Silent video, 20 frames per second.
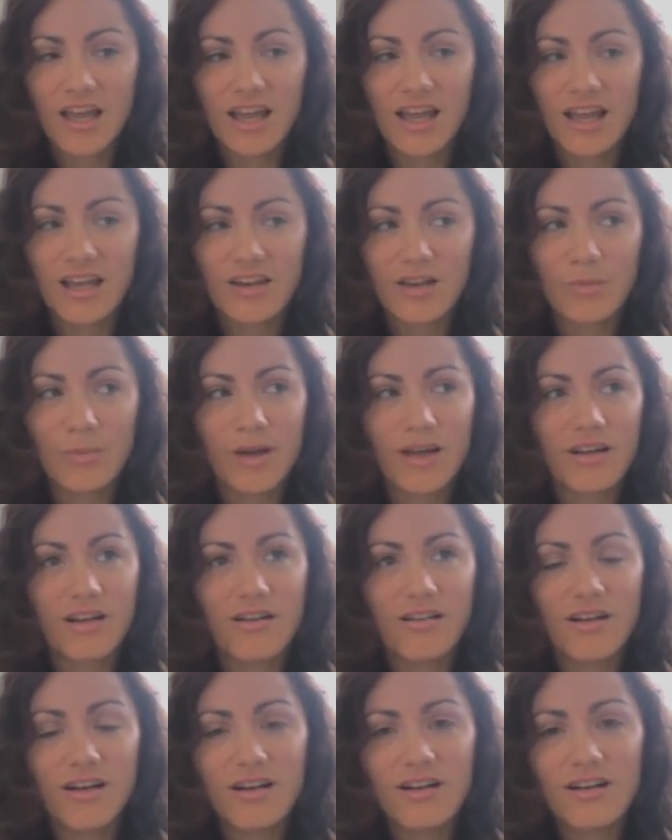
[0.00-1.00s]
and you might
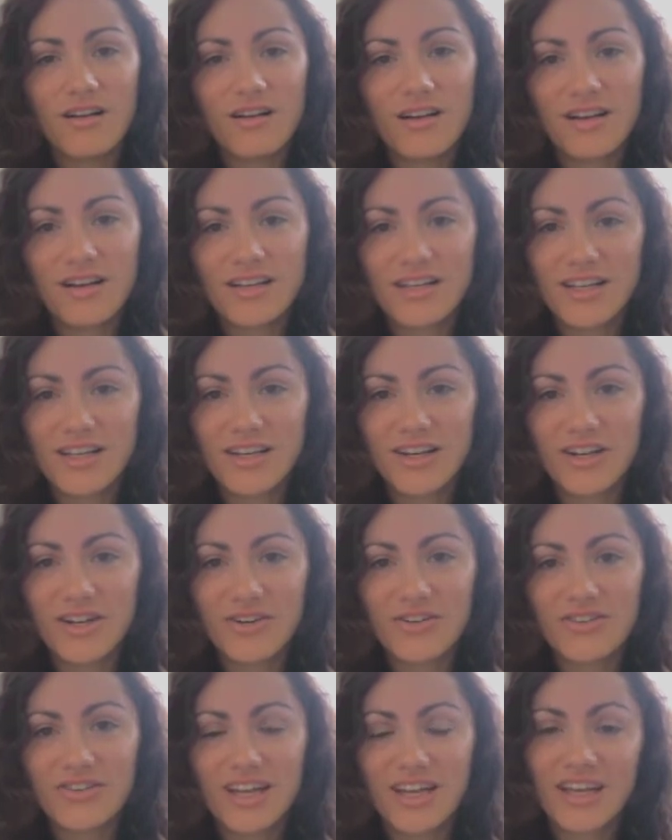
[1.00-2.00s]
go, oh,
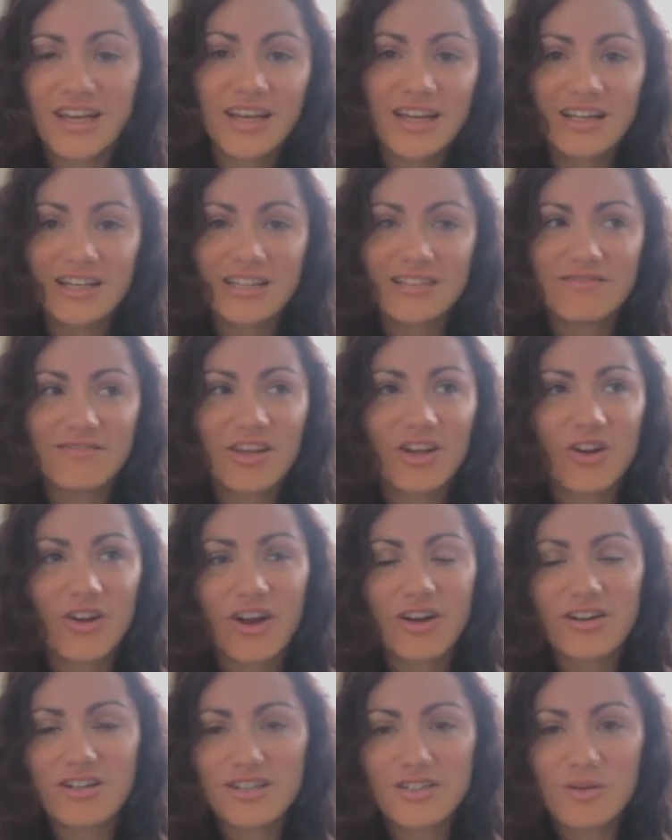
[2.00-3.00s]
their
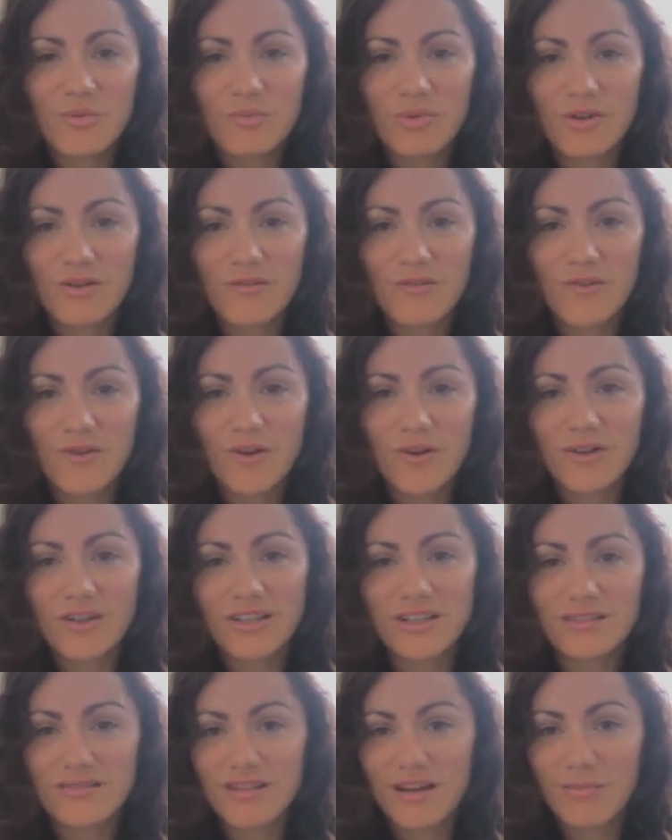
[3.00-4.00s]
garden's so beautiful
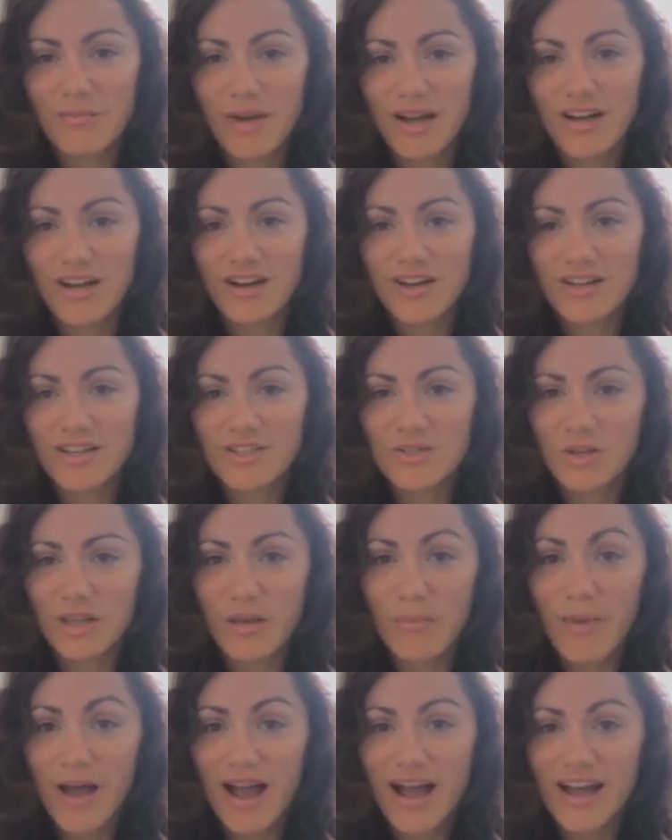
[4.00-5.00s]
and my garden's
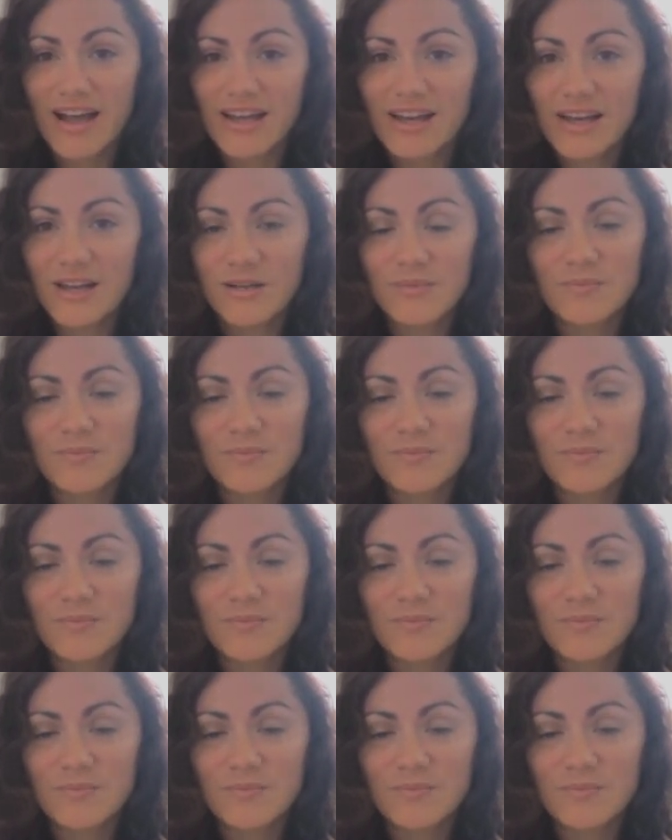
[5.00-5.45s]
really bad.